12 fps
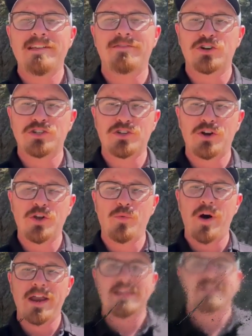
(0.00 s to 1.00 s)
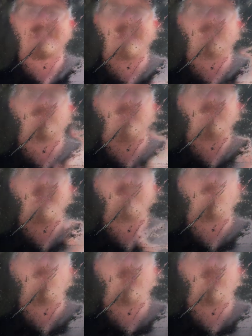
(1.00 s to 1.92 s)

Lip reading: verse 31. It says, "But they that wait